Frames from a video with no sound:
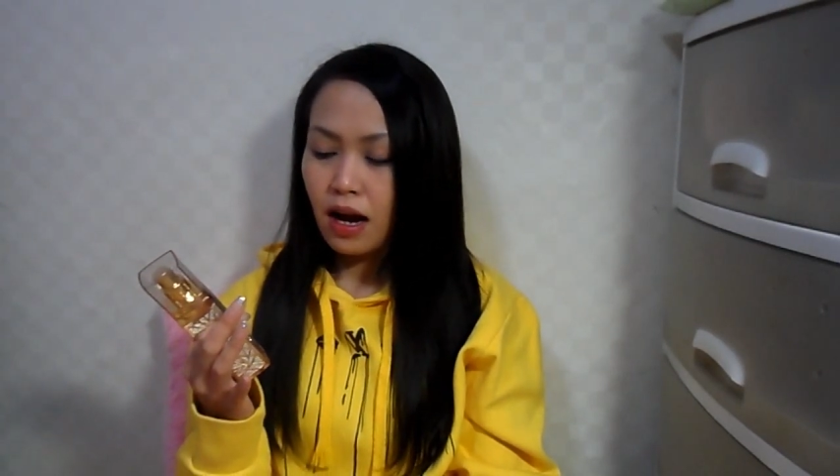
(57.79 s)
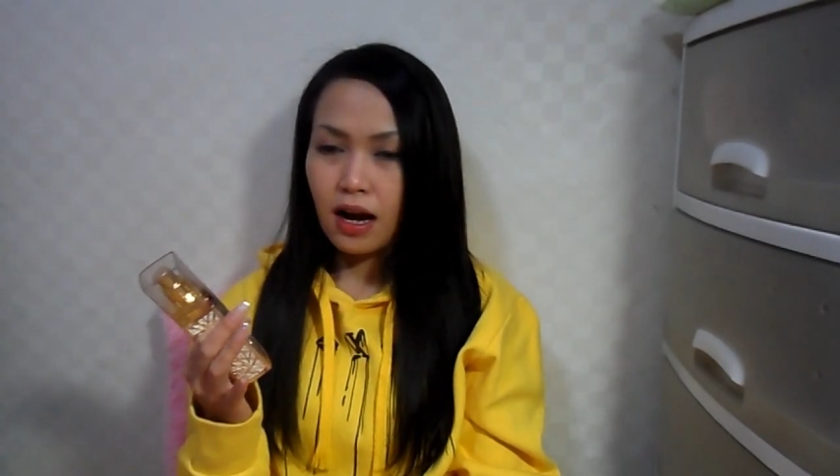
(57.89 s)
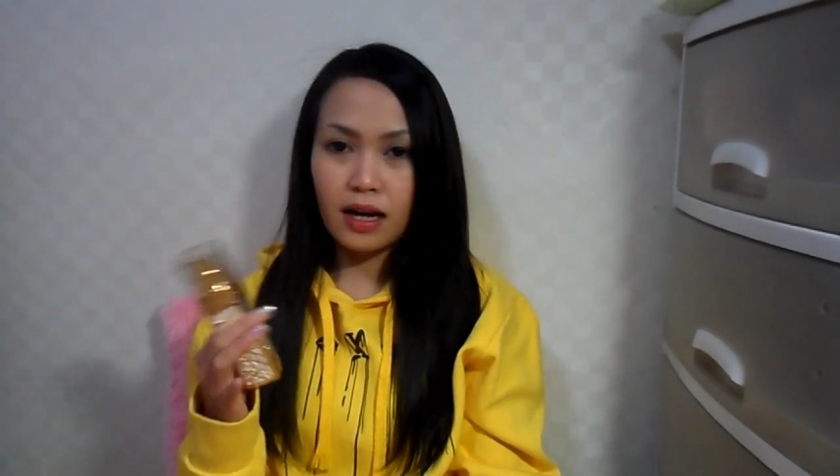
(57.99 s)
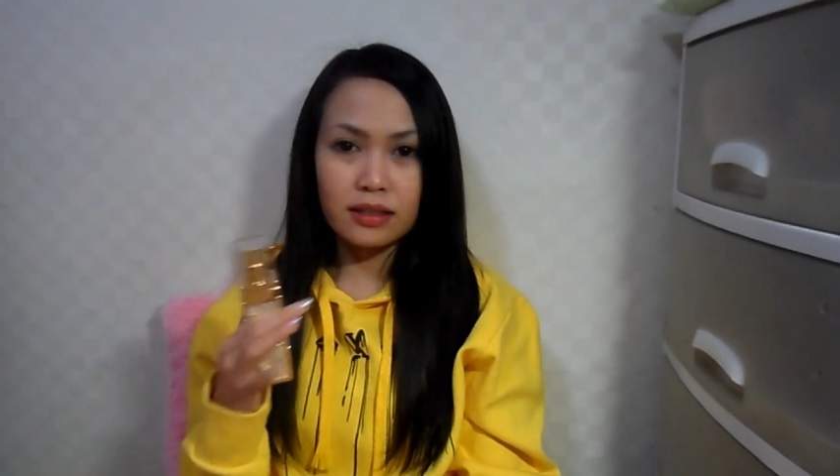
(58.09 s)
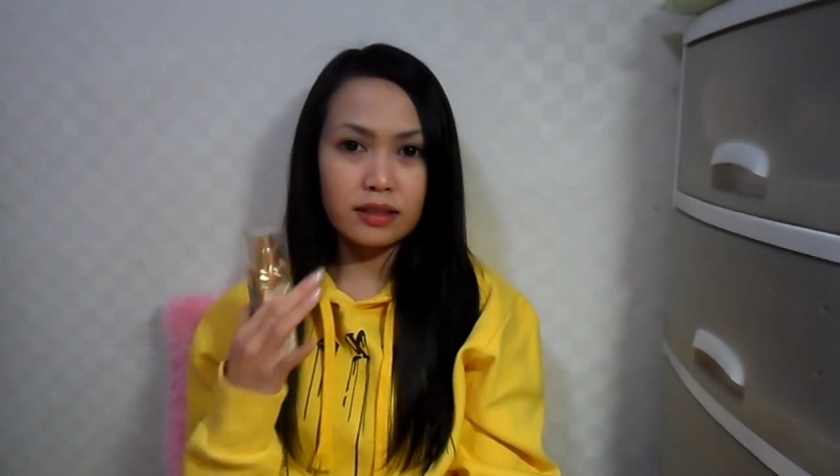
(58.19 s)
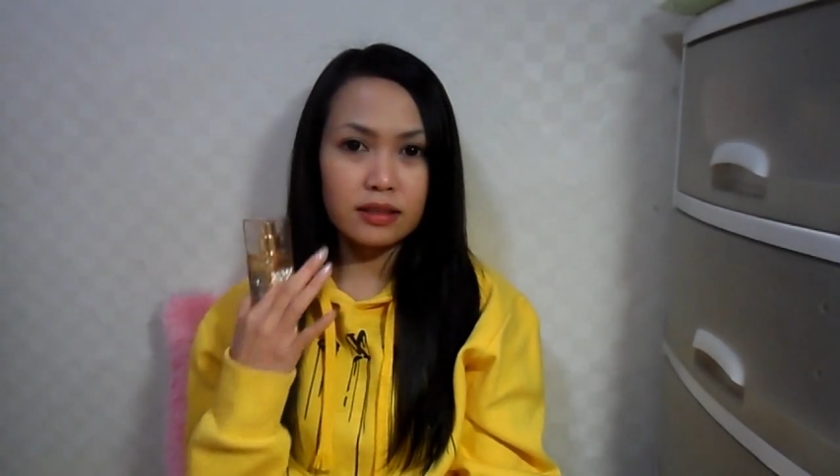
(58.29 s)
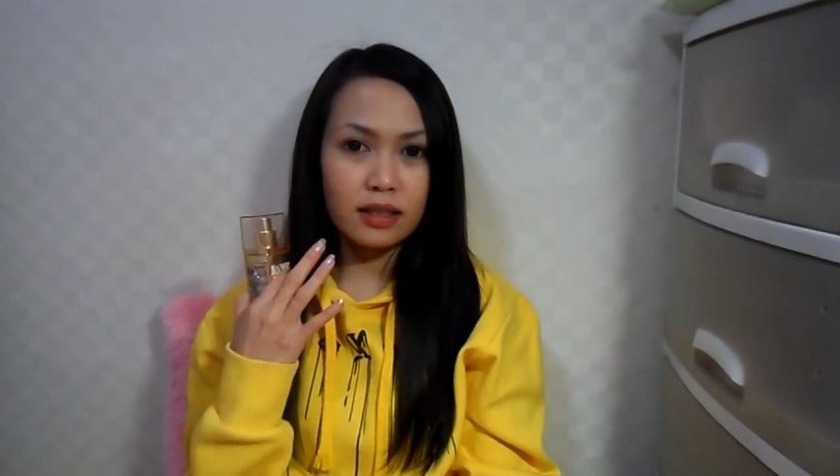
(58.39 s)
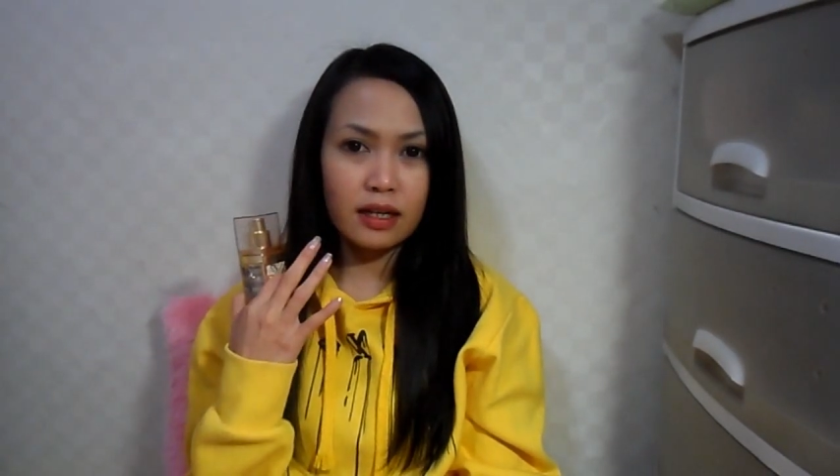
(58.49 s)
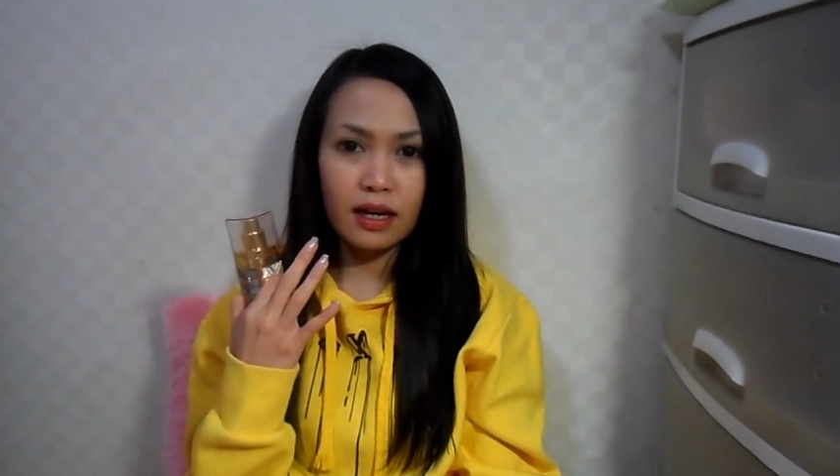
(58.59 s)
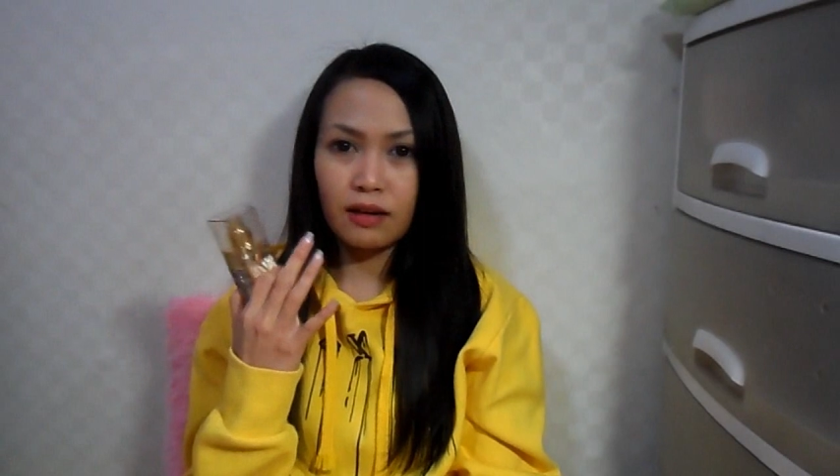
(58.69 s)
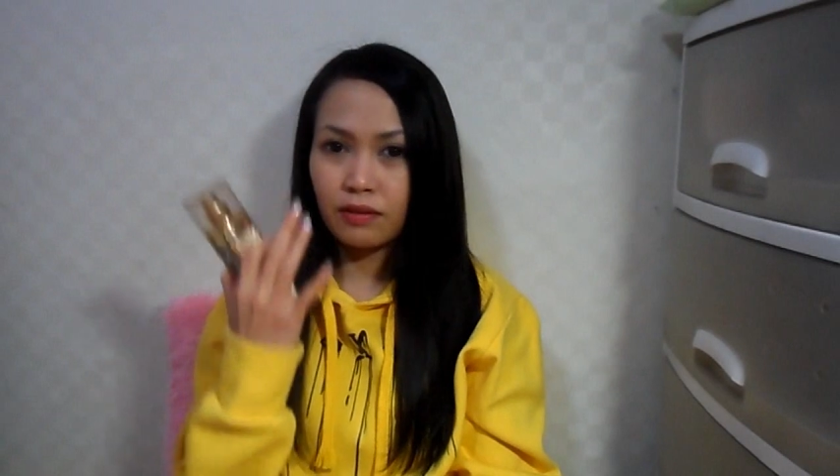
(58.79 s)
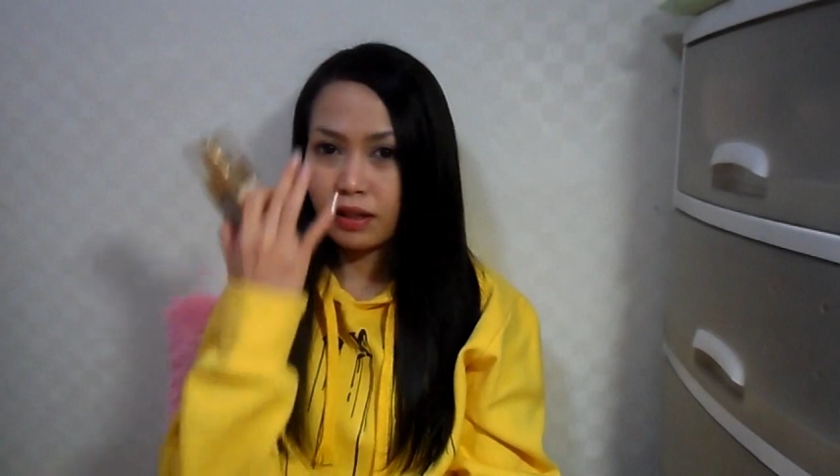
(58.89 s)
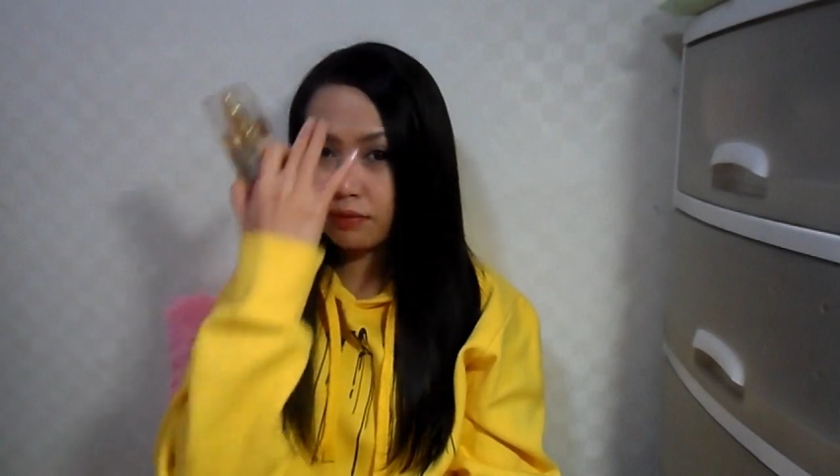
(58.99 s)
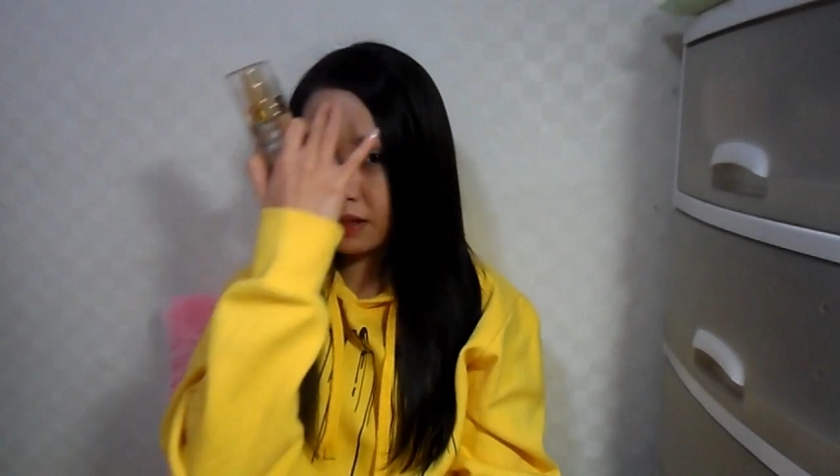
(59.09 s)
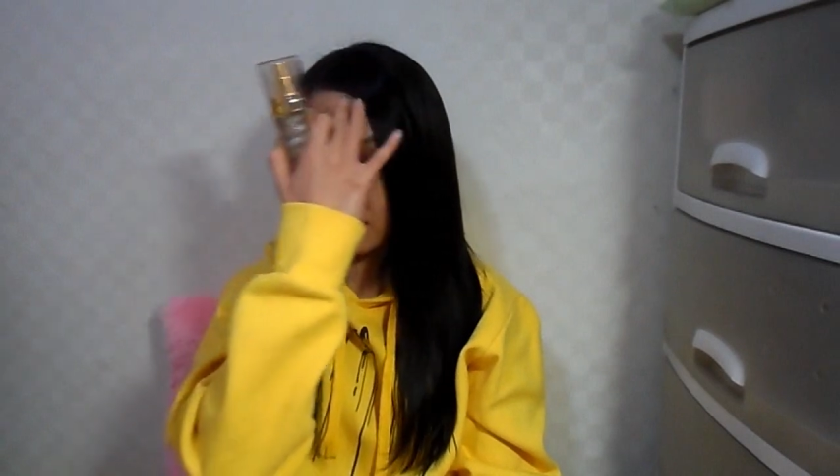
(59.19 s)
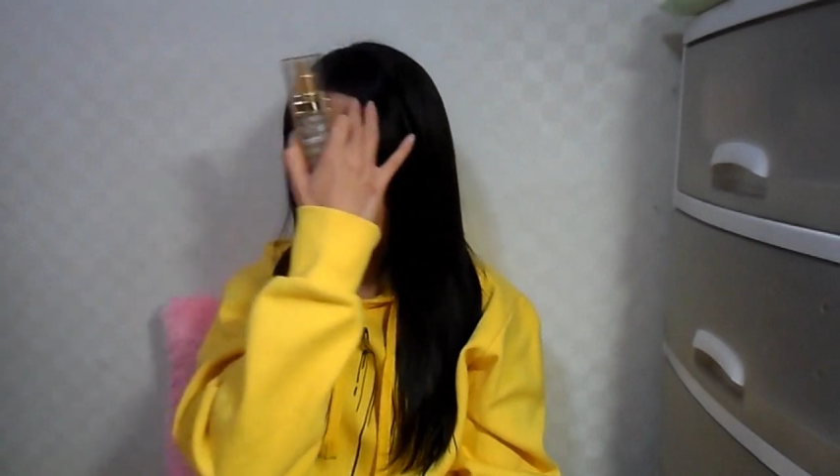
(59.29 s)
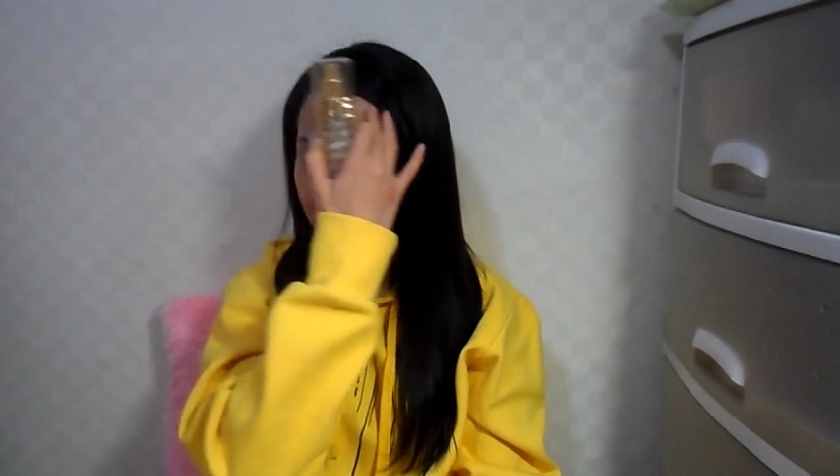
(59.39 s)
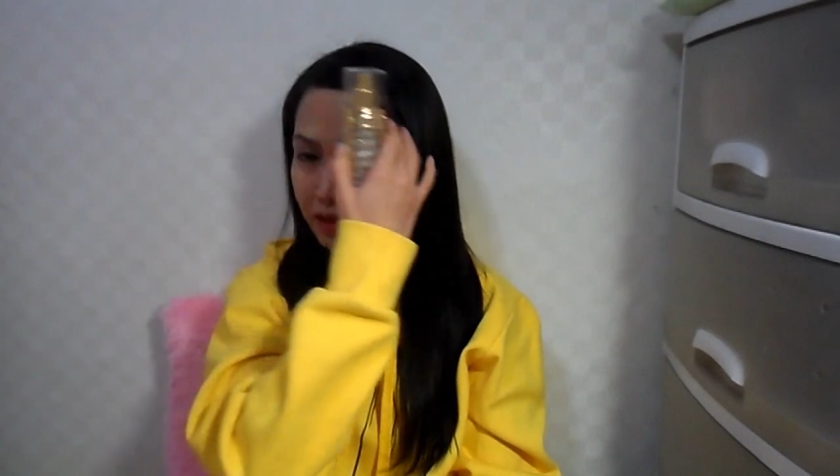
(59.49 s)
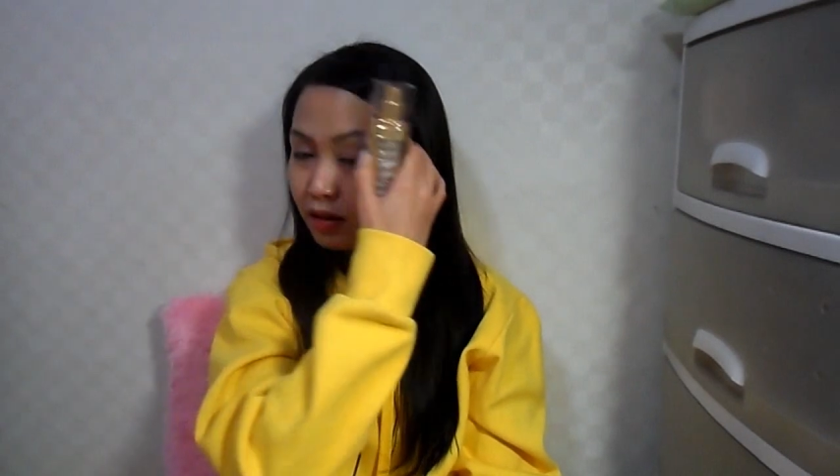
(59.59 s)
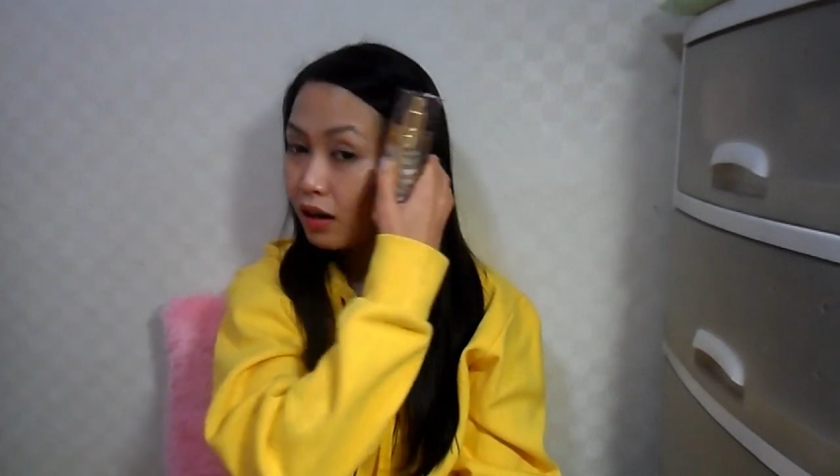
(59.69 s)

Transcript: And I kind of have like redness